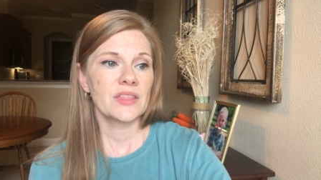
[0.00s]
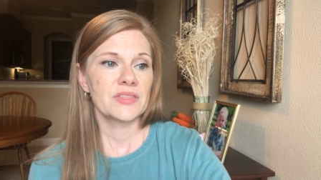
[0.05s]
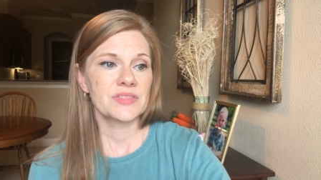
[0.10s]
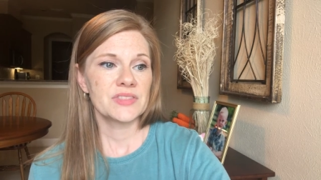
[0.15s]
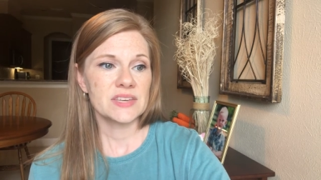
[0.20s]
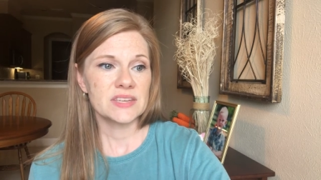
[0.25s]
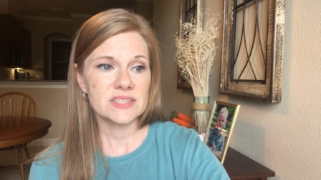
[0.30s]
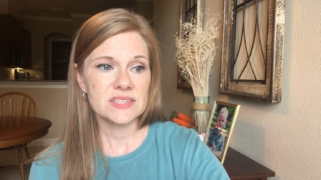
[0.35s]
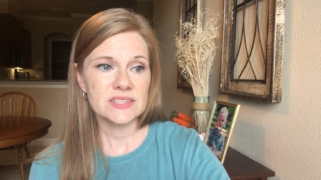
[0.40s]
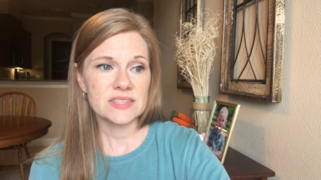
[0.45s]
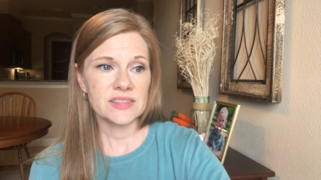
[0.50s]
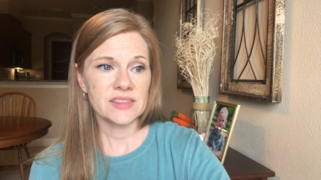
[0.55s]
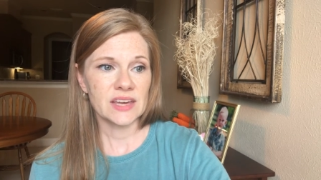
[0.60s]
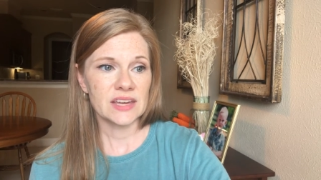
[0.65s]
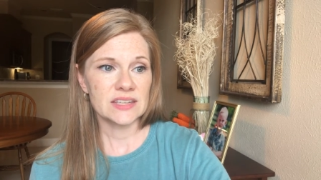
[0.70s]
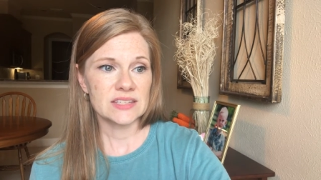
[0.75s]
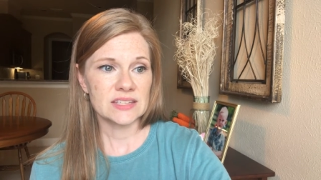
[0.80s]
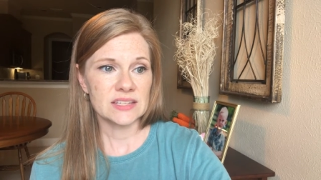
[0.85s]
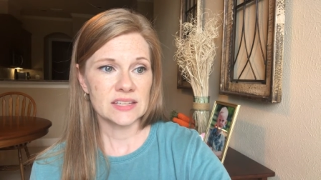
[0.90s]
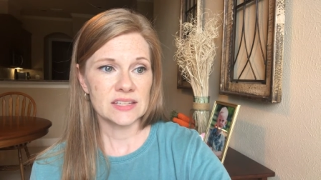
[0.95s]
This
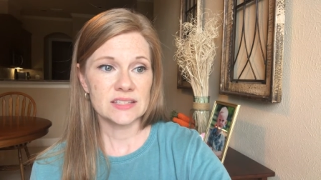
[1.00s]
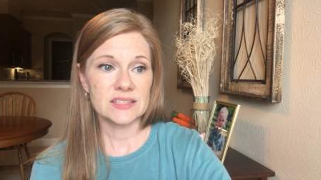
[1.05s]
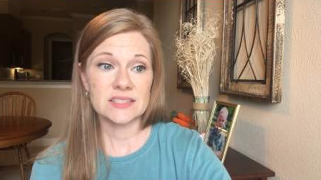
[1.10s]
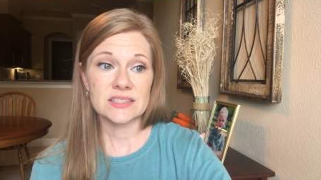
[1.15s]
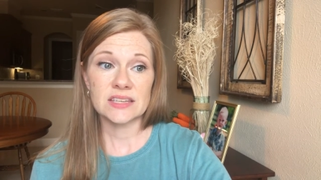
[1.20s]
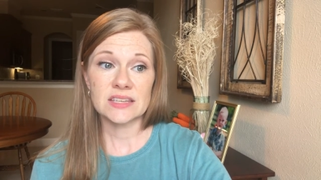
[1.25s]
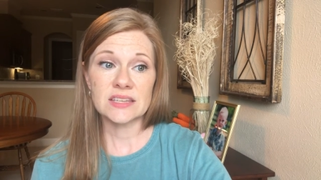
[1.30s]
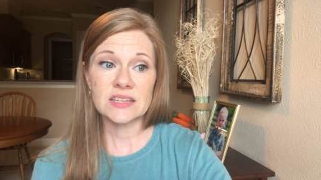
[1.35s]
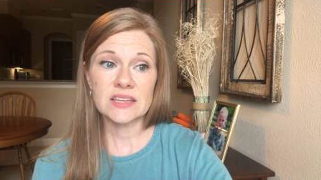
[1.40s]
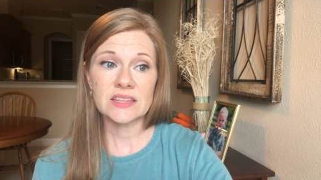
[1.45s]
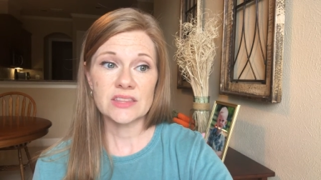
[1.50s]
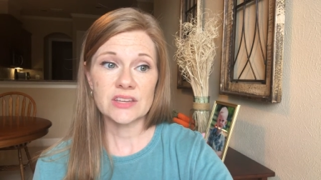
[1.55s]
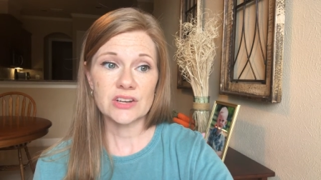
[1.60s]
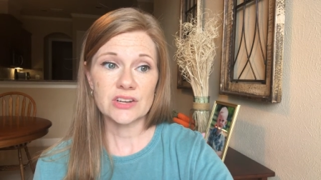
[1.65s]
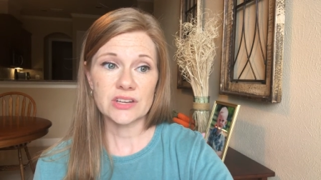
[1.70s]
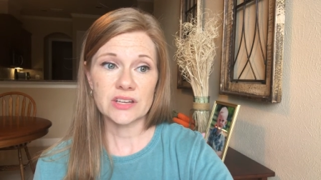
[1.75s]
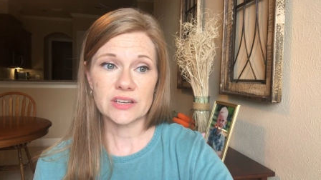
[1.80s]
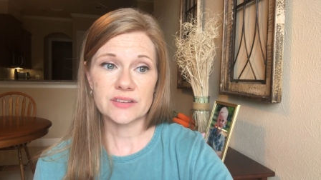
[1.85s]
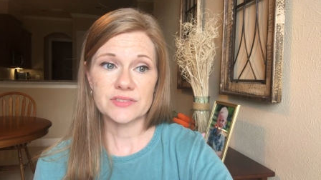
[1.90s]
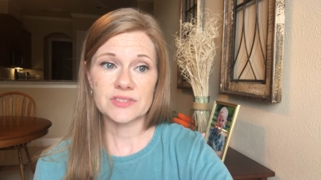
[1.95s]
they did, sending
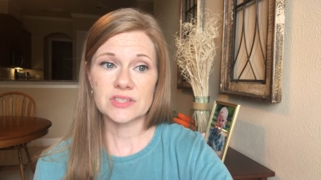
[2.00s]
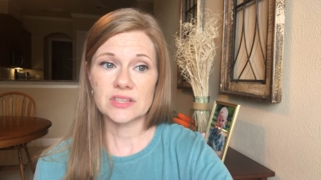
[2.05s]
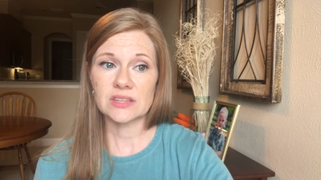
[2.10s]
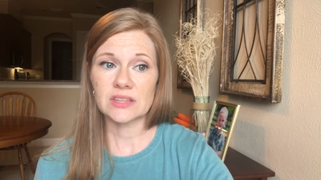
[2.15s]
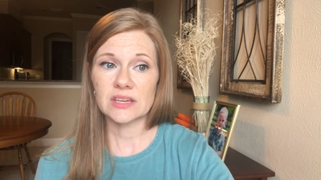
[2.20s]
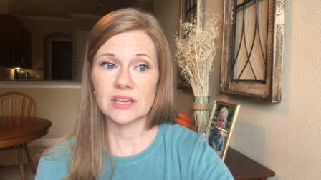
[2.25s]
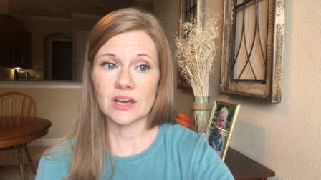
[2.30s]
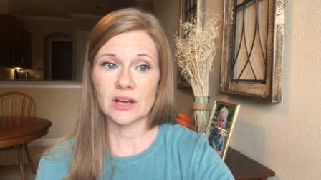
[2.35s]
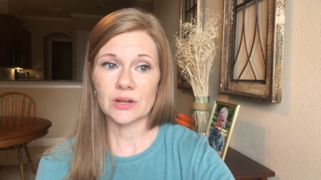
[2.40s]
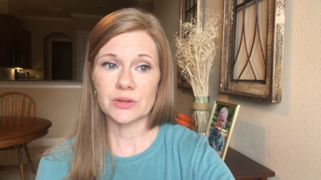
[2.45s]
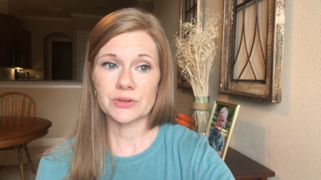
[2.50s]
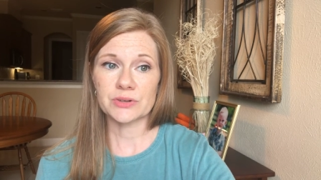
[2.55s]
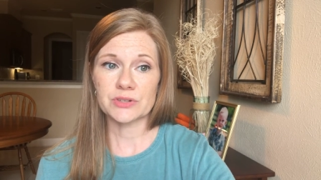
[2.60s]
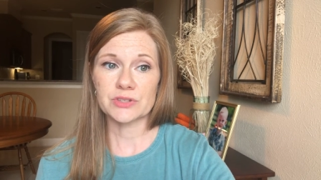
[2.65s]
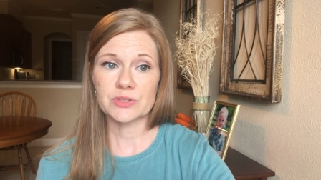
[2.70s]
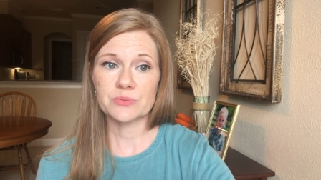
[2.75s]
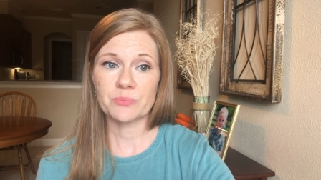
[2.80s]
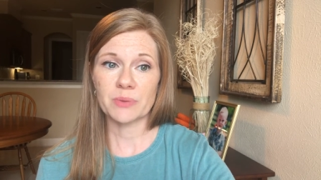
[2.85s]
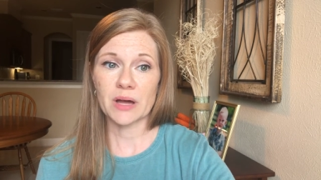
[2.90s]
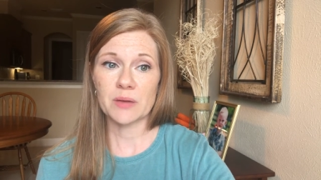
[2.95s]
their gifts to the
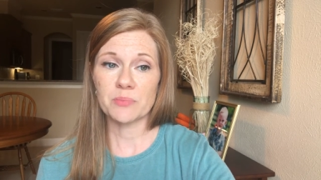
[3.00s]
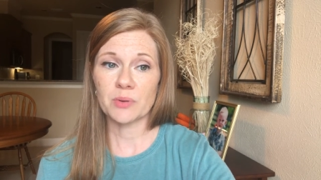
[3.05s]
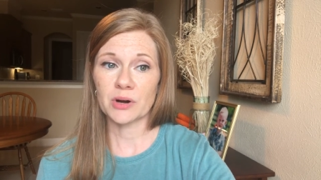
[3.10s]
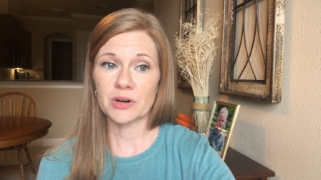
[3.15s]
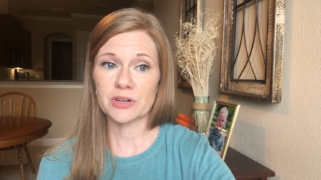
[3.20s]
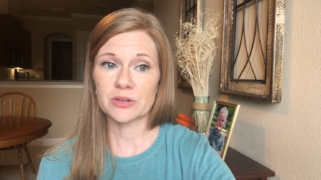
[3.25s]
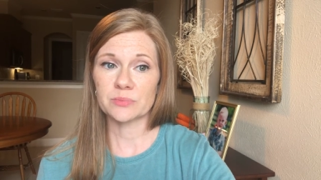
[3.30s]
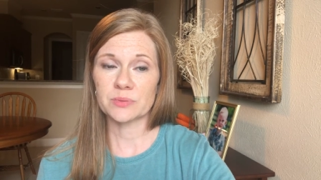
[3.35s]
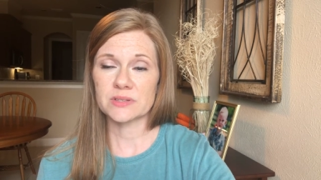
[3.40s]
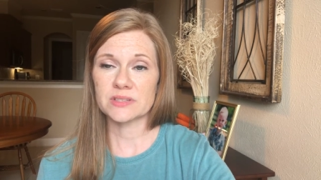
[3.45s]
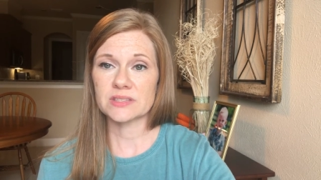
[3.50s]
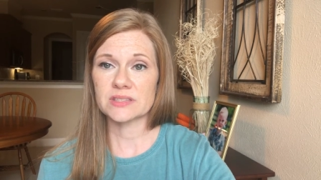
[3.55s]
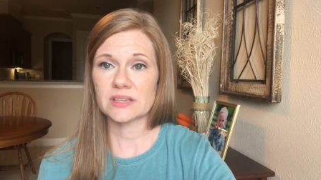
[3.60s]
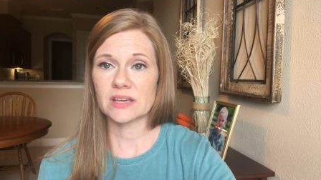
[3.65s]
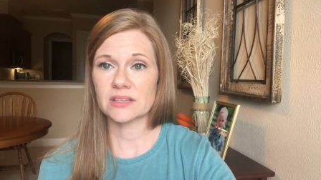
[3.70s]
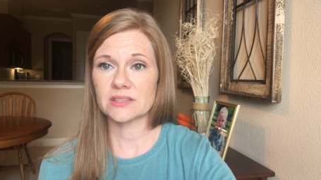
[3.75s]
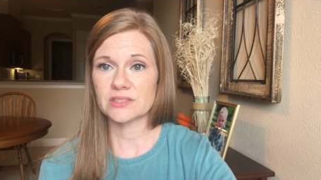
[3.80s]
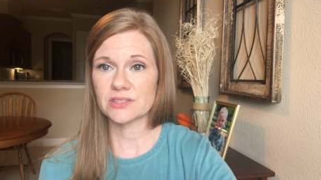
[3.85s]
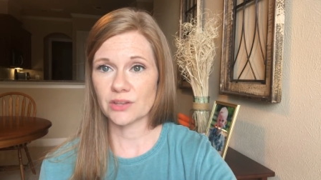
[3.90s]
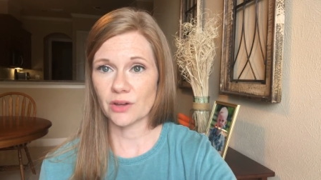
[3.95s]
elders by Barnabas
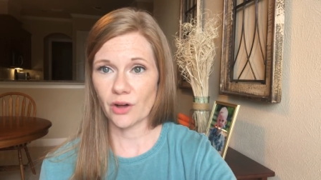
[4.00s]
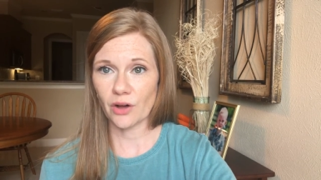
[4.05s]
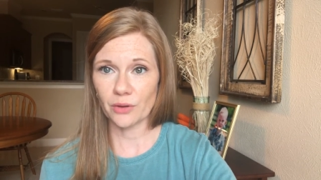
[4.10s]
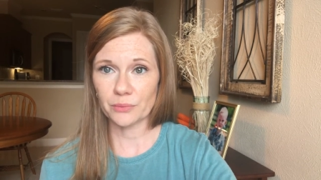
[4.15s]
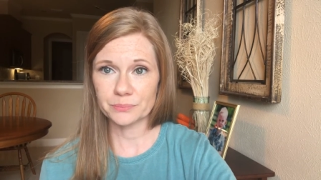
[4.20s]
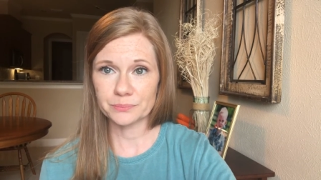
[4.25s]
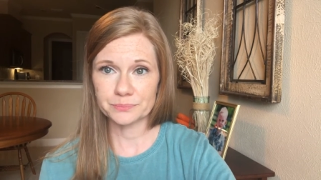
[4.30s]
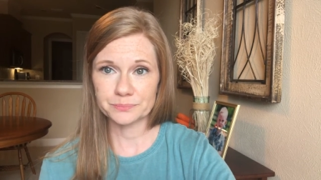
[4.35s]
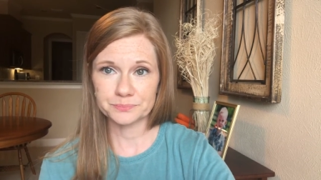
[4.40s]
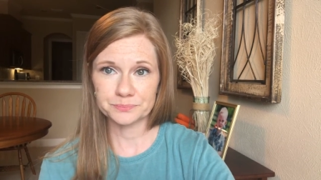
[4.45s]
and Saul.